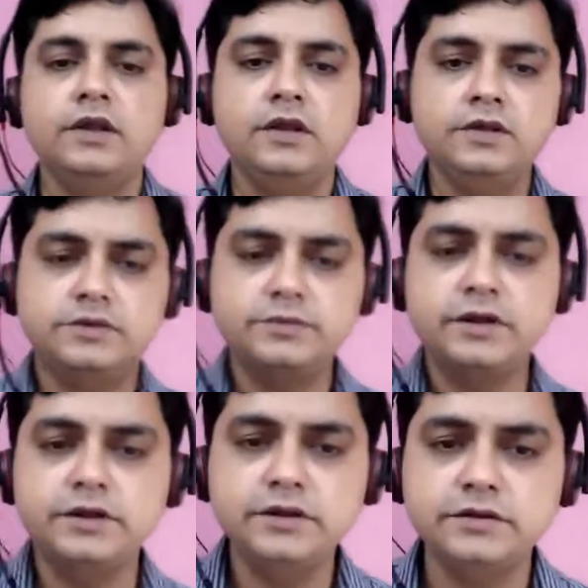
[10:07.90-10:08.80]

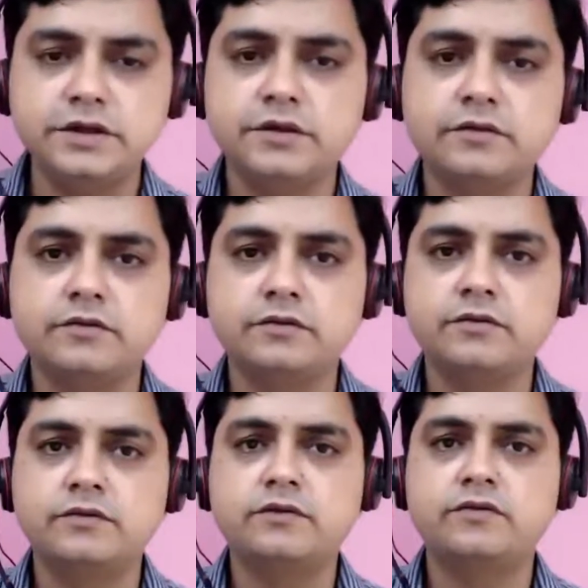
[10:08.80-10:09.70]
Similarly, say
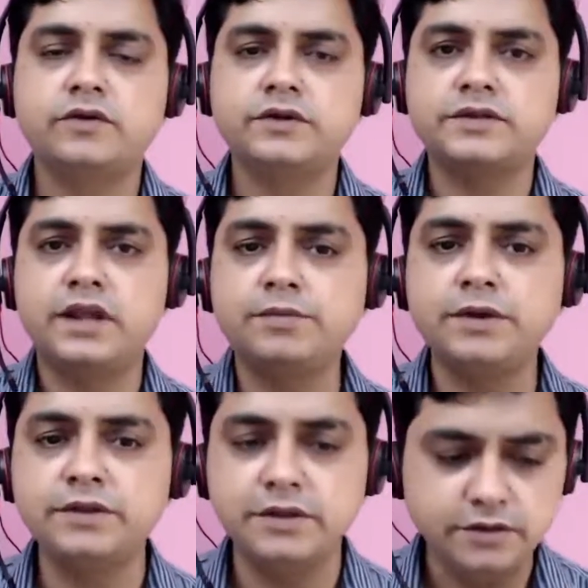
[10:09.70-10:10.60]
for the slapping
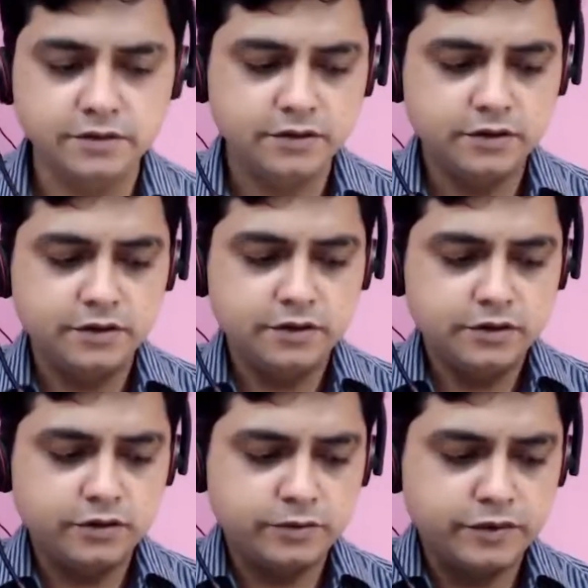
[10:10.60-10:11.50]
thing,
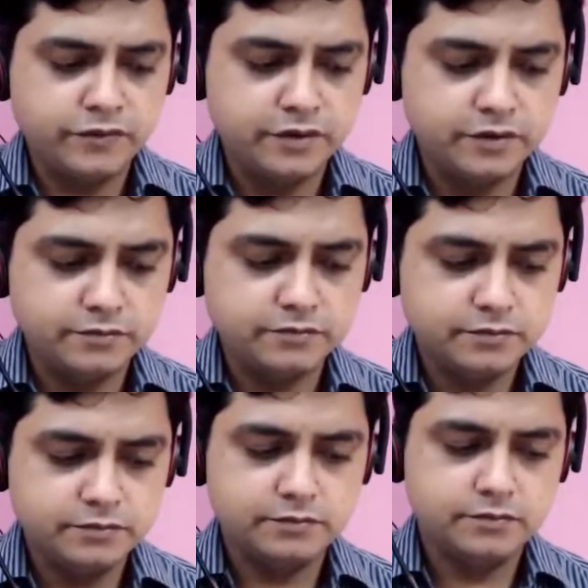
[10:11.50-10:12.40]
you may feel
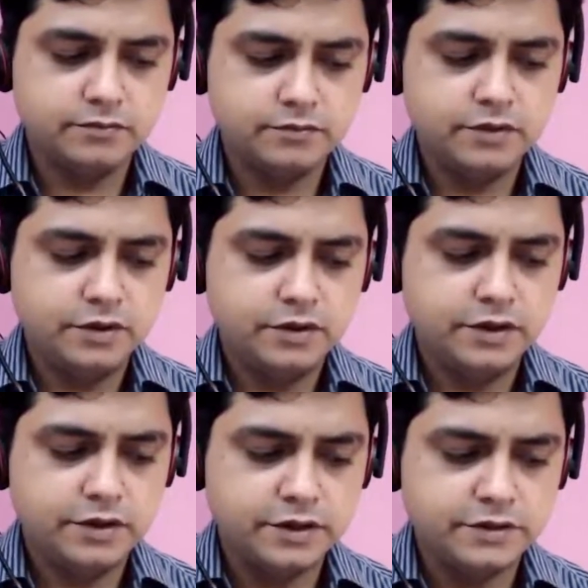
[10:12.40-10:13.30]

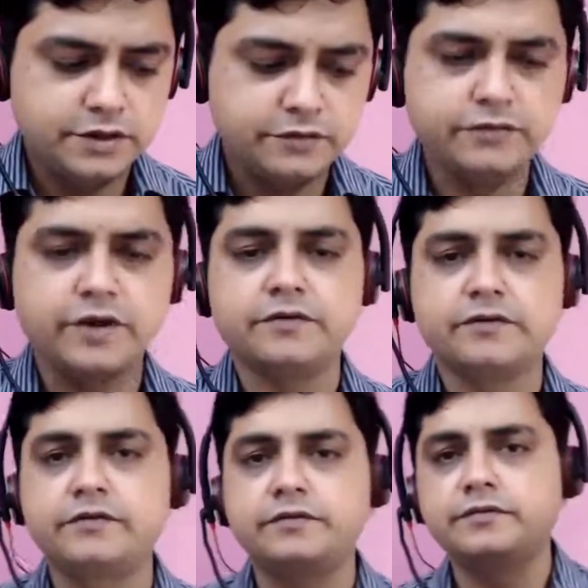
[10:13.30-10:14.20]
intensity 5.
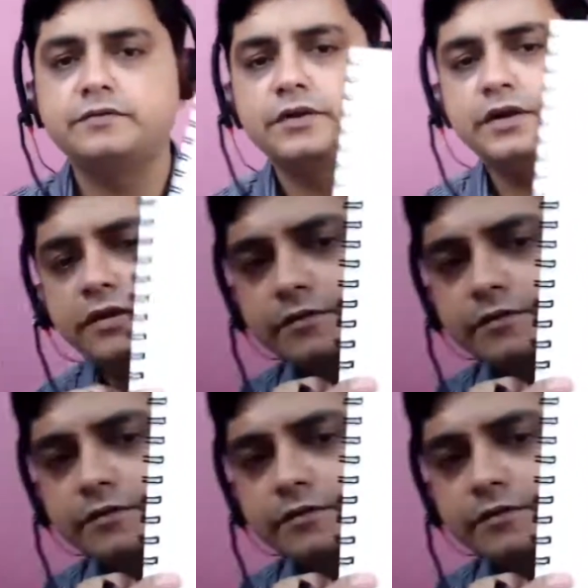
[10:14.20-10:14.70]
Okay.